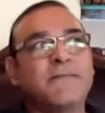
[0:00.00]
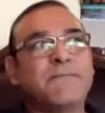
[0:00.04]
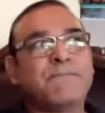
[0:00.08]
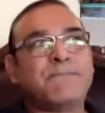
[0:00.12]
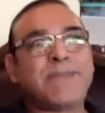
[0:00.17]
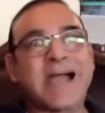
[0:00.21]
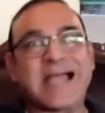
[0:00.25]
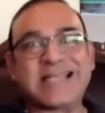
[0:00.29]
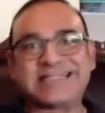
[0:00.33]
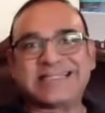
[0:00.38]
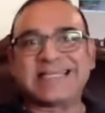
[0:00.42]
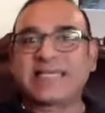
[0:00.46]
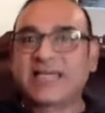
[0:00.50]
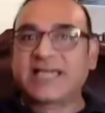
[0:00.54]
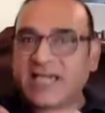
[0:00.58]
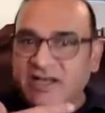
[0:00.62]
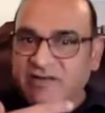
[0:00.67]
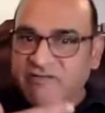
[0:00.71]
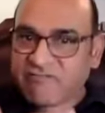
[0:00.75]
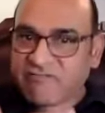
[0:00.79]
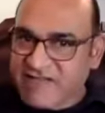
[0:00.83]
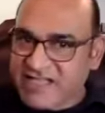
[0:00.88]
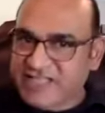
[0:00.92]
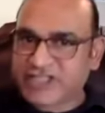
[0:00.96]
batting
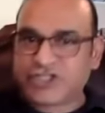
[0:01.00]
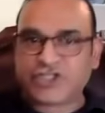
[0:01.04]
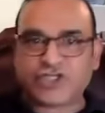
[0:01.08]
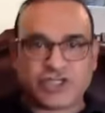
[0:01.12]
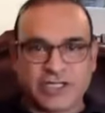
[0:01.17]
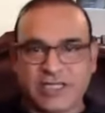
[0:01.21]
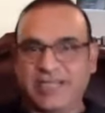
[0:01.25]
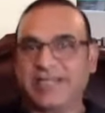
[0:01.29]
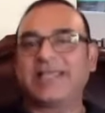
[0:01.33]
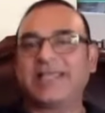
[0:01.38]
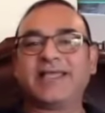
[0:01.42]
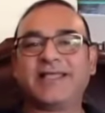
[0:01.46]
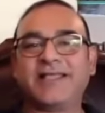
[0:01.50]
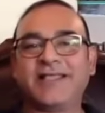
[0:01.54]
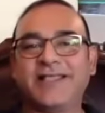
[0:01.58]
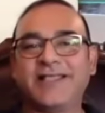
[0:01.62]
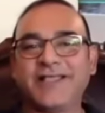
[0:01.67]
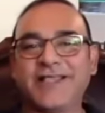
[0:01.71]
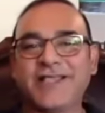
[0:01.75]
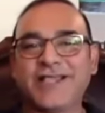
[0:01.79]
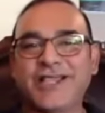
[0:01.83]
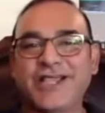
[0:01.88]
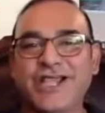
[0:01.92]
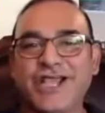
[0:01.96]
conventionally
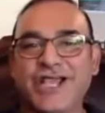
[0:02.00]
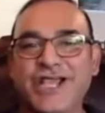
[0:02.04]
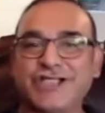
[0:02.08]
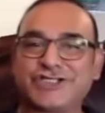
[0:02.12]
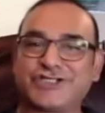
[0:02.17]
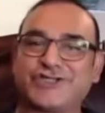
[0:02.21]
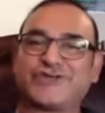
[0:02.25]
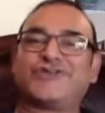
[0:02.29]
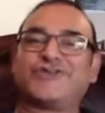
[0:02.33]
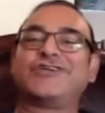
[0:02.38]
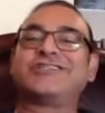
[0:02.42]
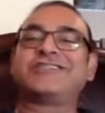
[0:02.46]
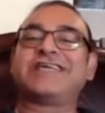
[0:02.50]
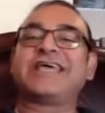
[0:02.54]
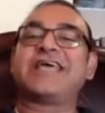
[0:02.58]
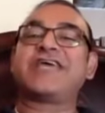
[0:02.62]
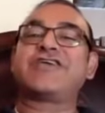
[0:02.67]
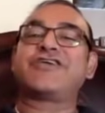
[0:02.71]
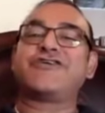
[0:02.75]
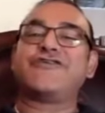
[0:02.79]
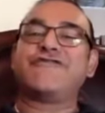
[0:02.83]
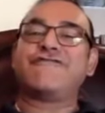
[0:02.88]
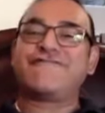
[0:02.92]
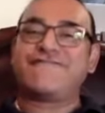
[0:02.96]
is going to
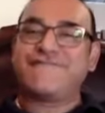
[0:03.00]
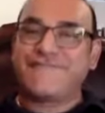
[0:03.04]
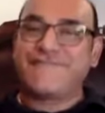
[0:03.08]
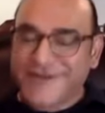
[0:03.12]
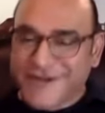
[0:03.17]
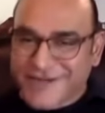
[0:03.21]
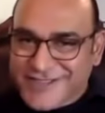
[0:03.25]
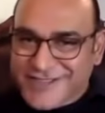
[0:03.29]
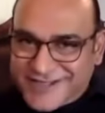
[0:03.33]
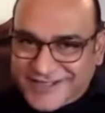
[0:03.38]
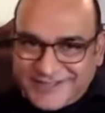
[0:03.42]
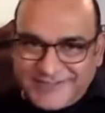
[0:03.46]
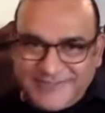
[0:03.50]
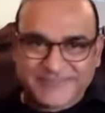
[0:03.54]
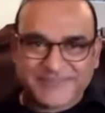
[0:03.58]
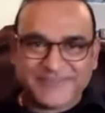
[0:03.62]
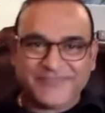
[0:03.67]
take you further.